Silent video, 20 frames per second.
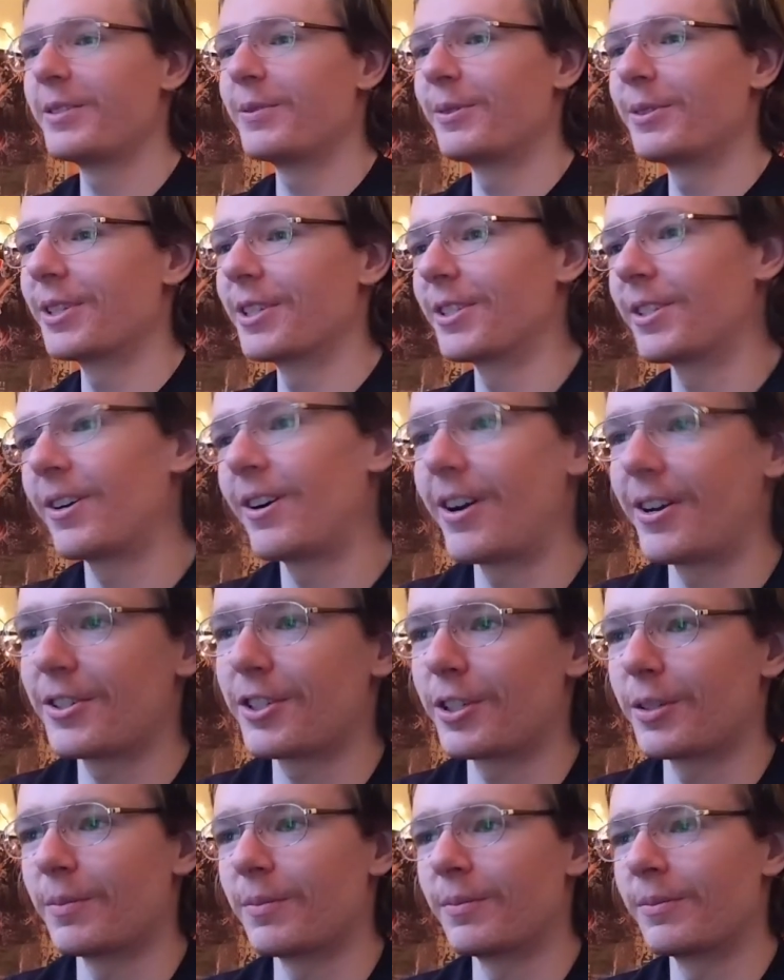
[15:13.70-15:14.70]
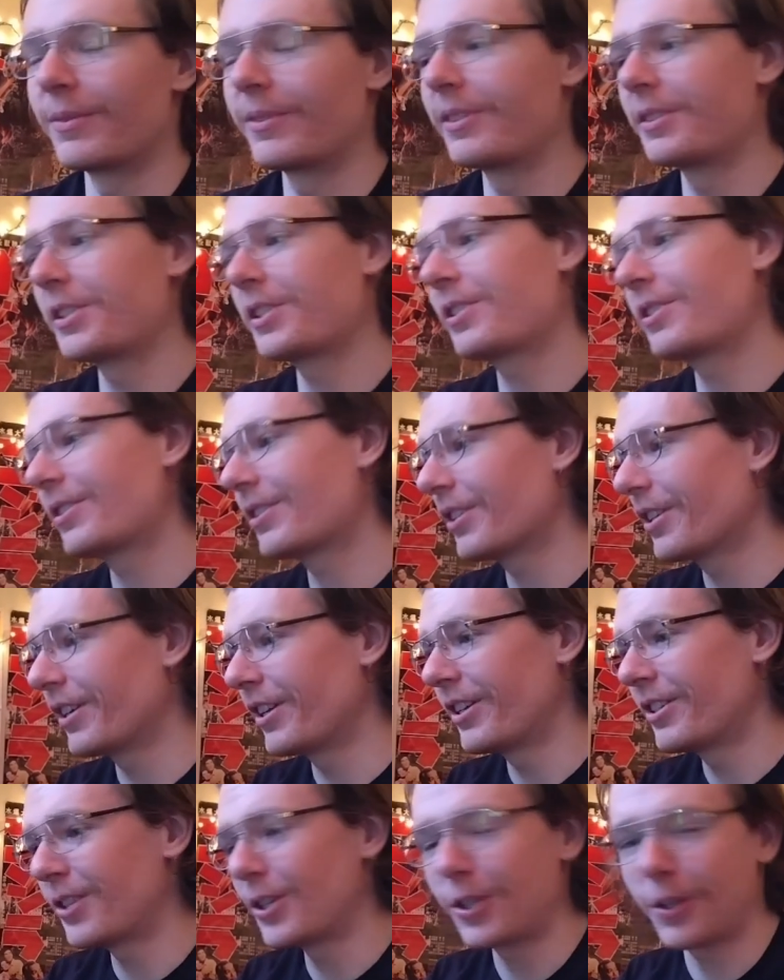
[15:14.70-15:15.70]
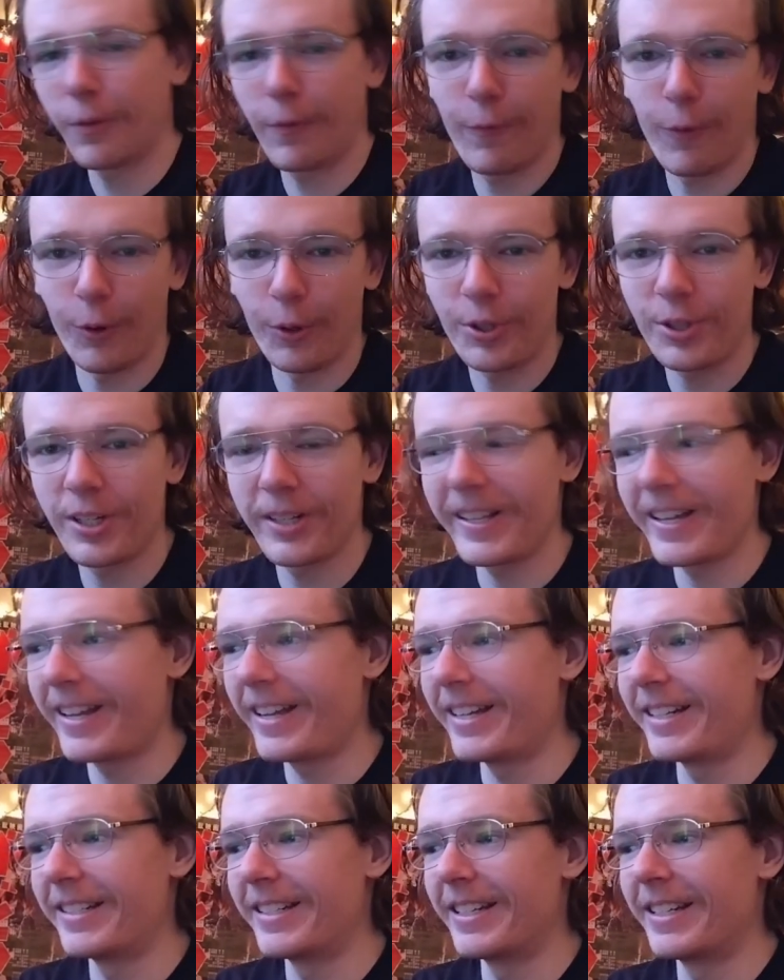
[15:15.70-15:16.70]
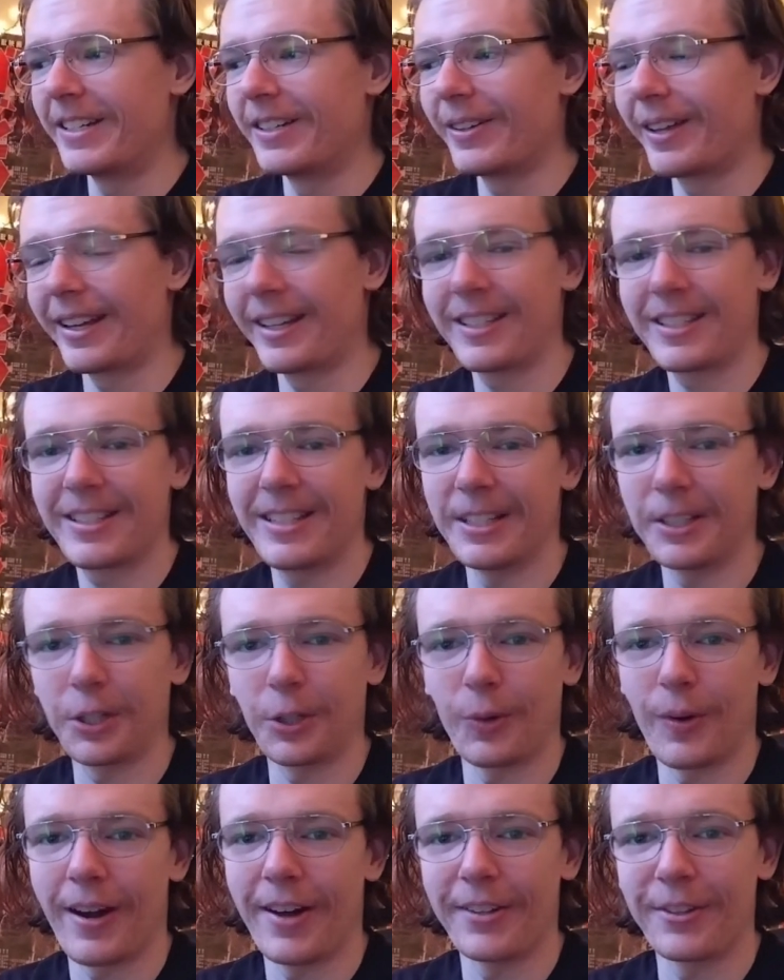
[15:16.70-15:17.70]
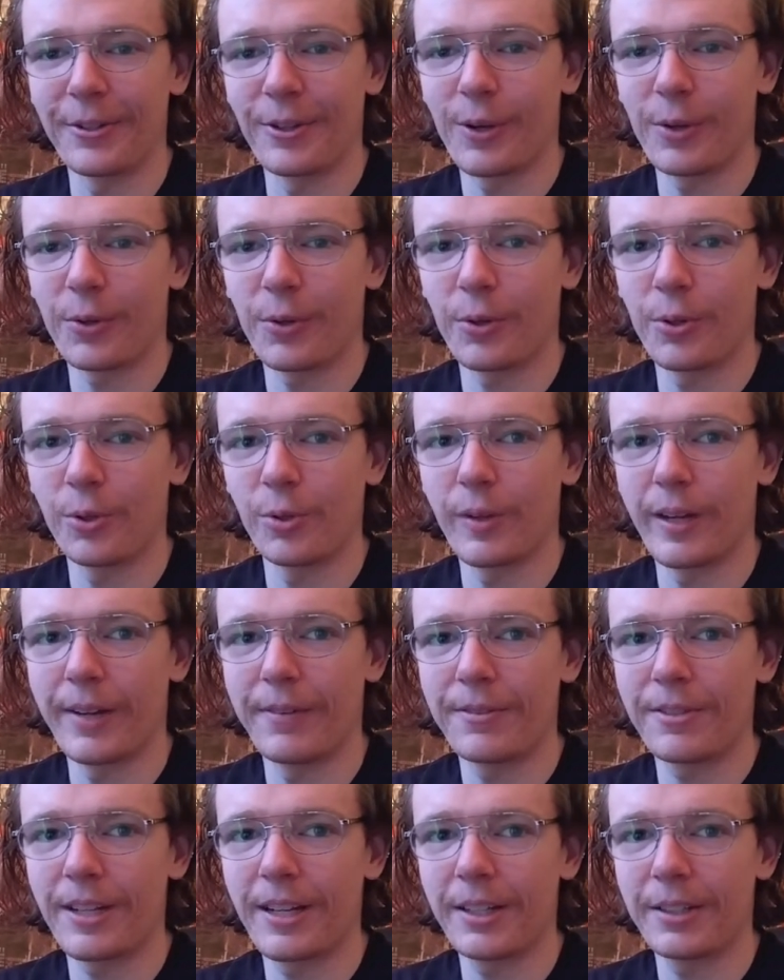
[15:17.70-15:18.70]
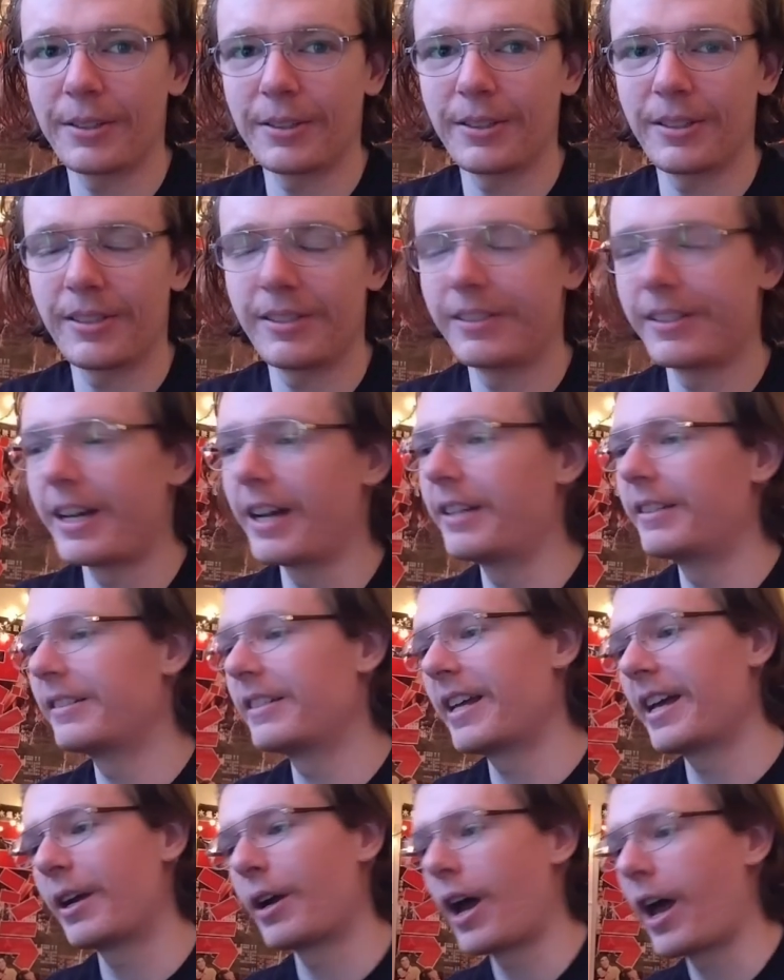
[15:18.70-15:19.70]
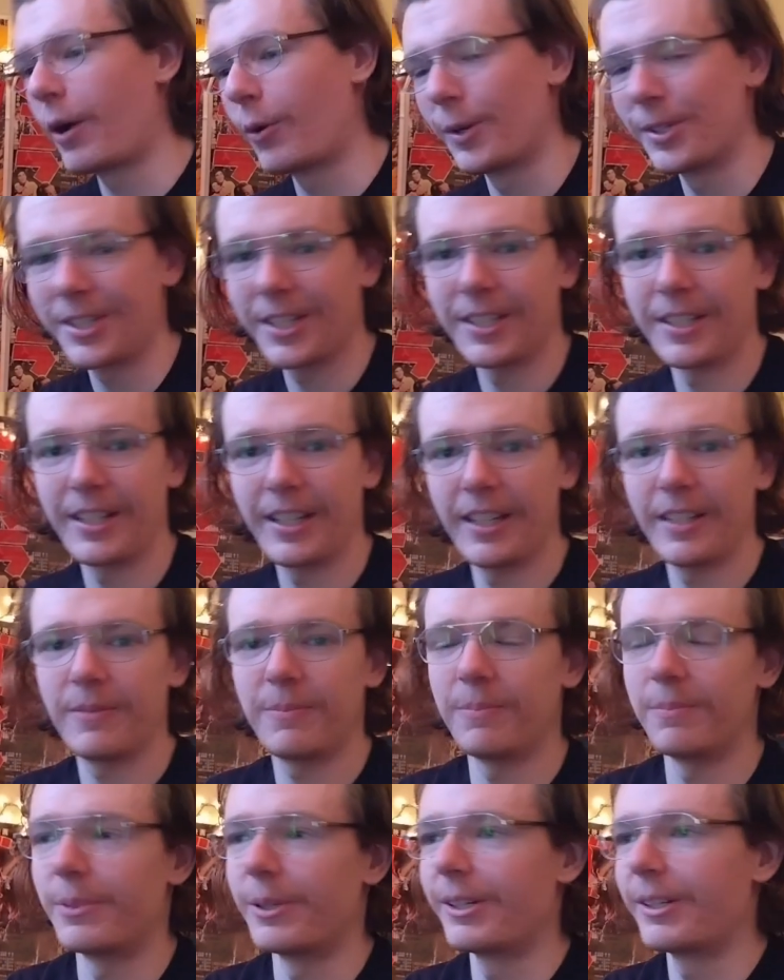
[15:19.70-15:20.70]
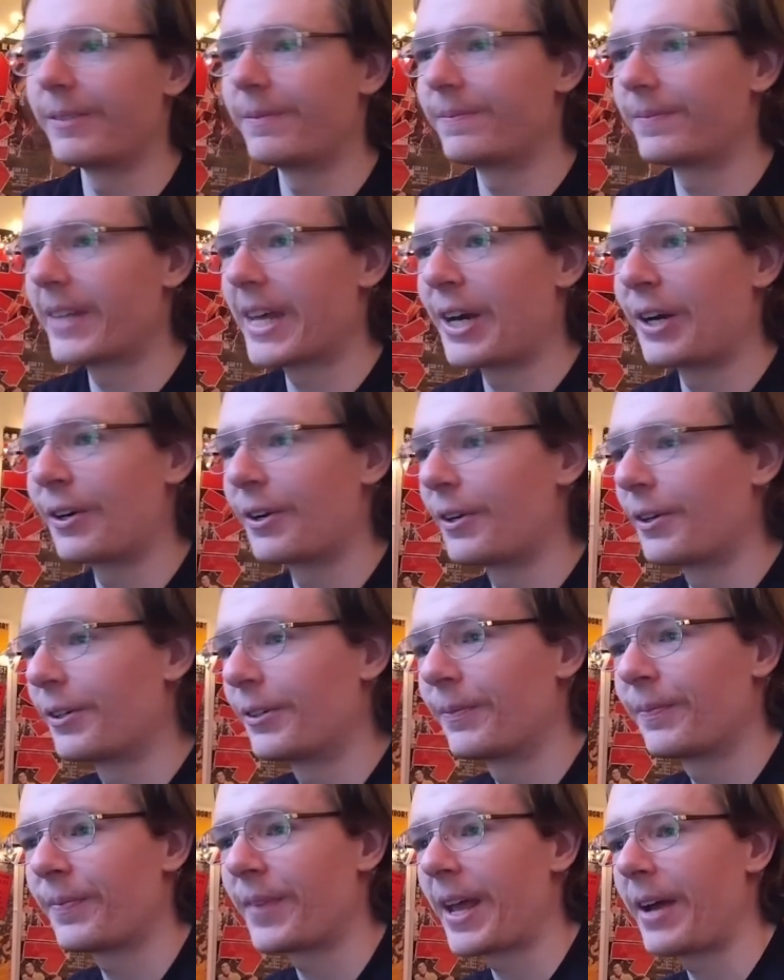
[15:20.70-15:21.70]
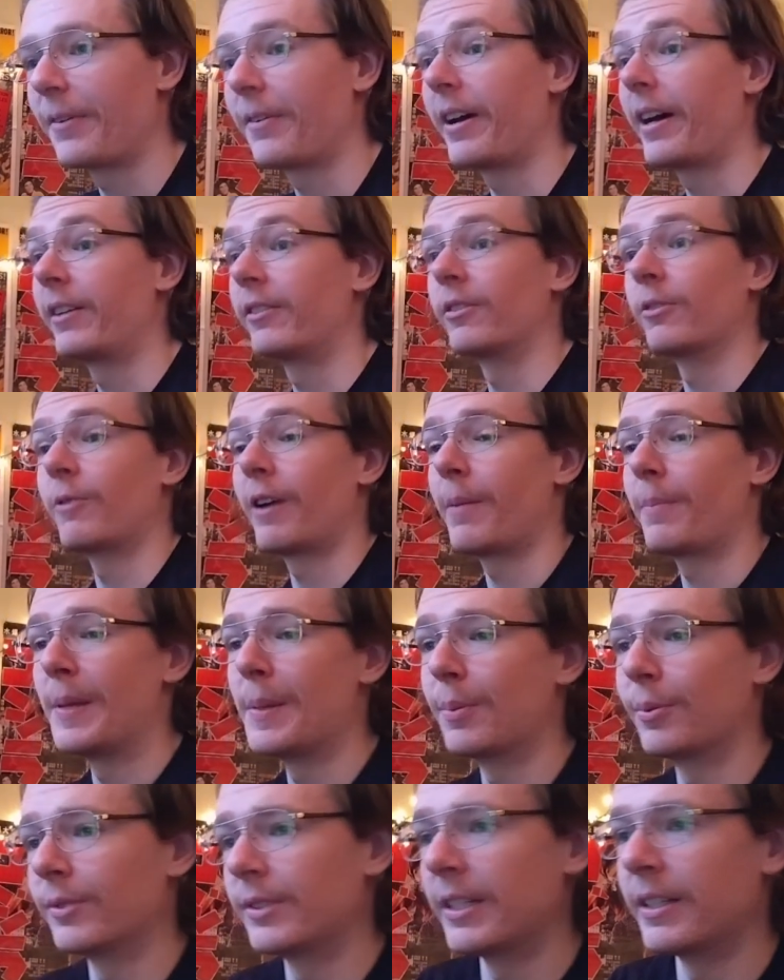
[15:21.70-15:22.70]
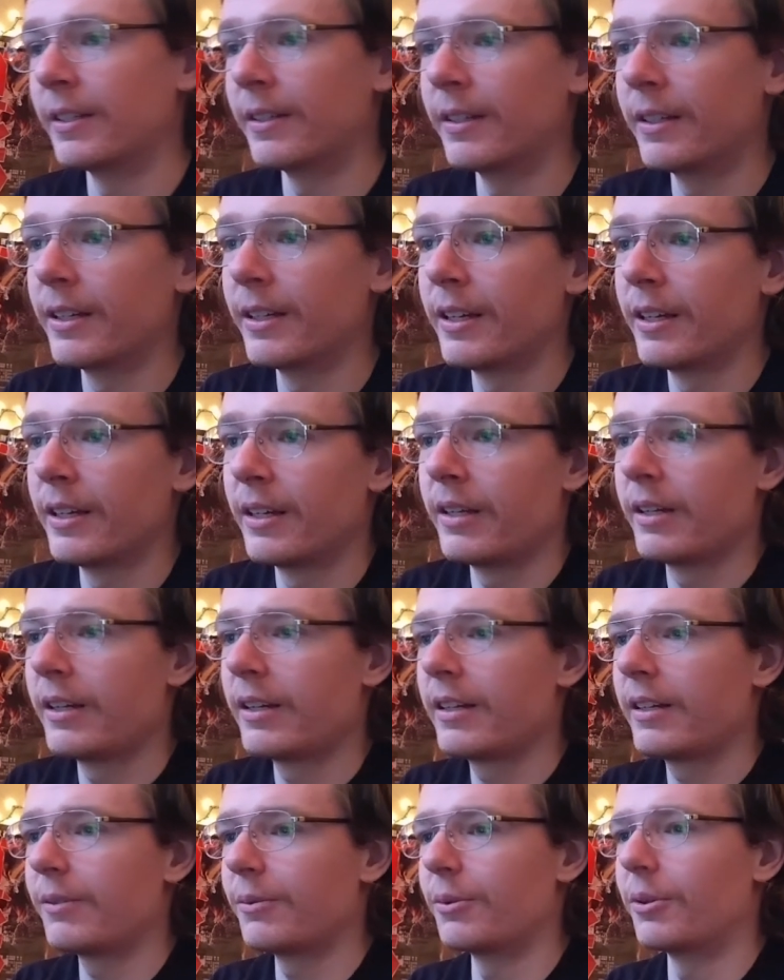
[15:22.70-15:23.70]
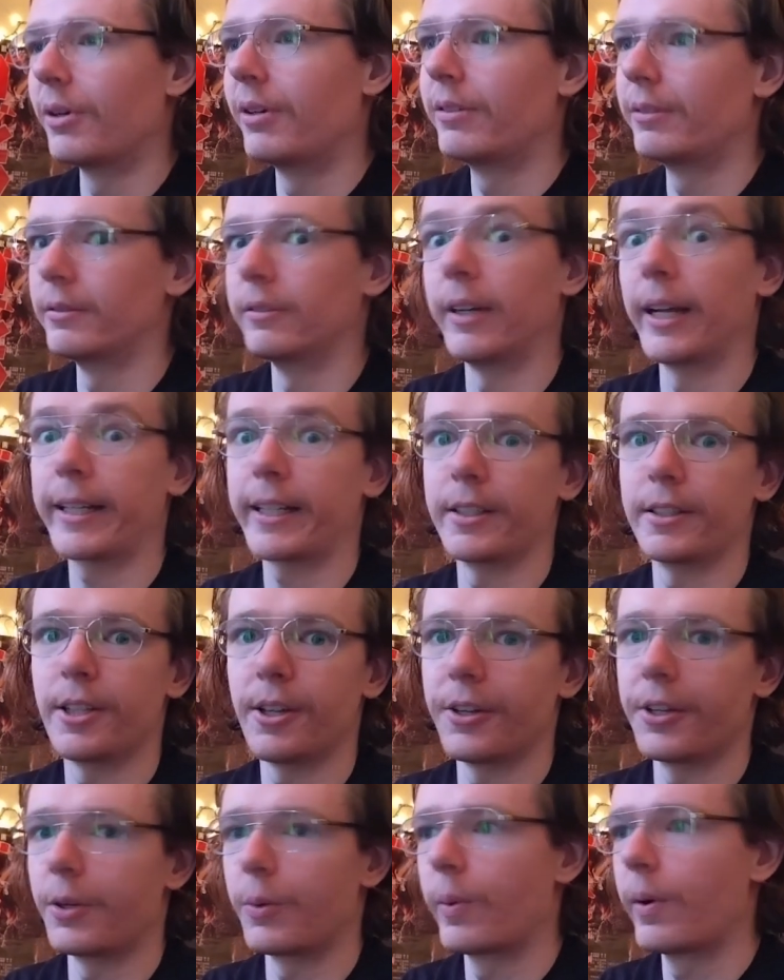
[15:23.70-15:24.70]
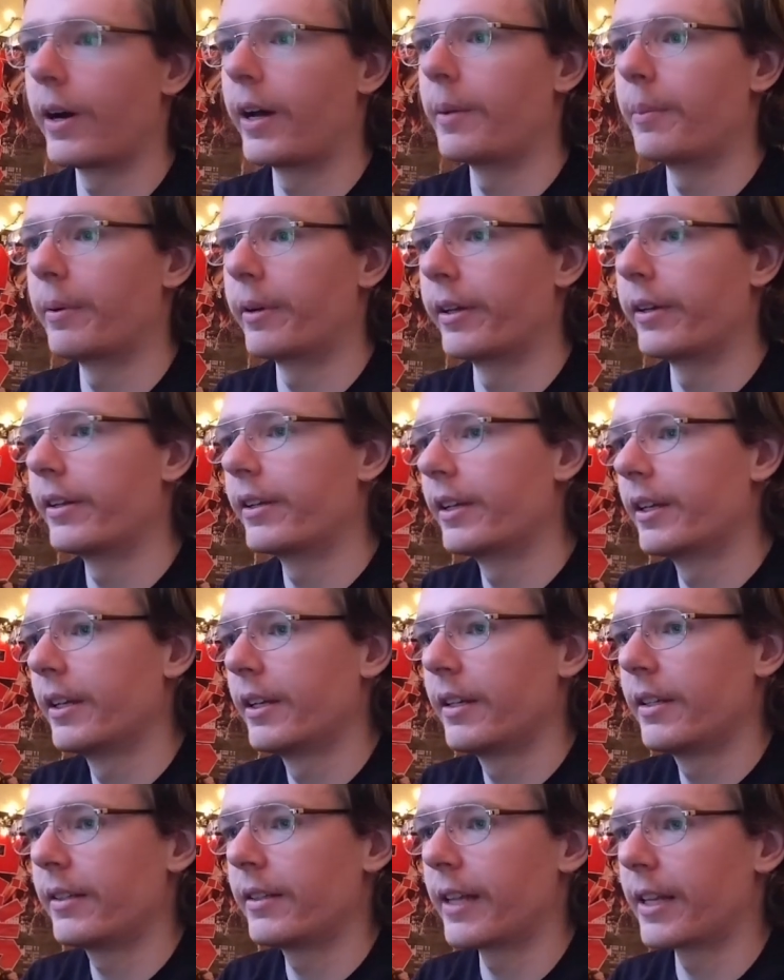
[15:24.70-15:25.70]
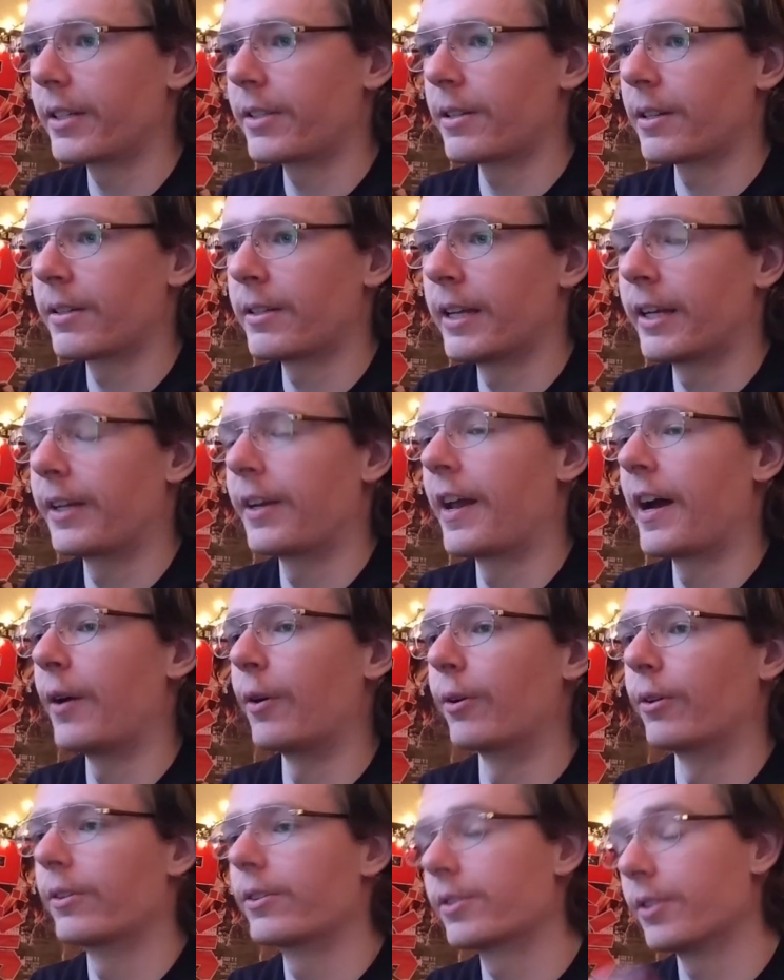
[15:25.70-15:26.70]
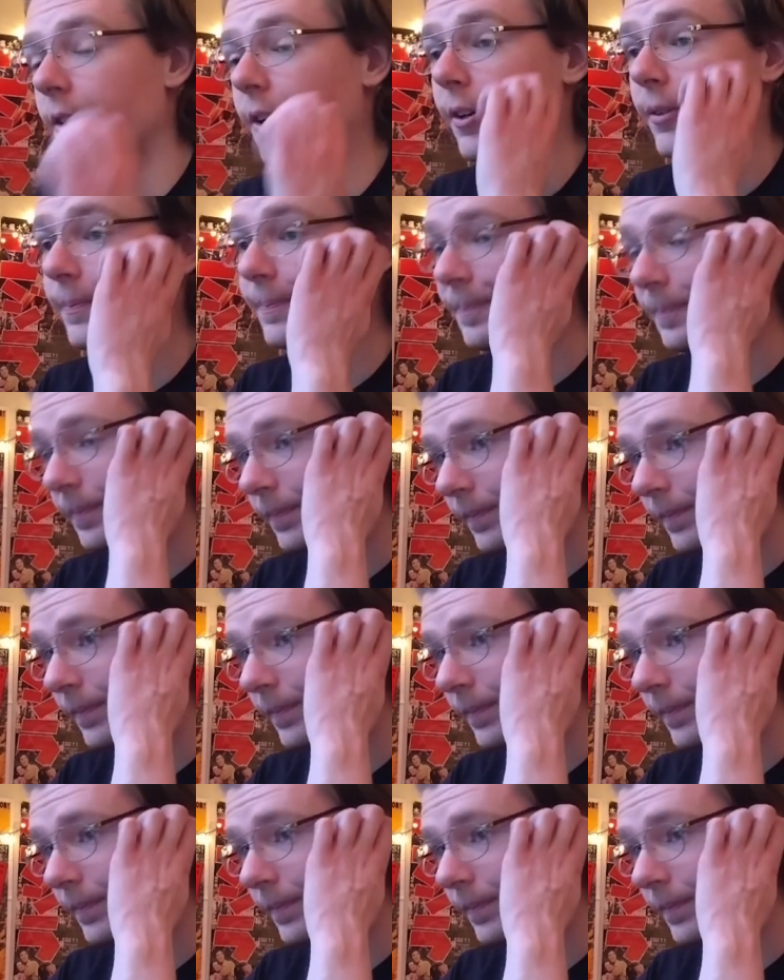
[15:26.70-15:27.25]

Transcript: which is awesome. It's just unfortunate that it didn't like stick around throughout the whole life cycle. I wish it did, but I don't know. I don't know why people didn't. Well, I can tell you why, but that's gonna take an hour. So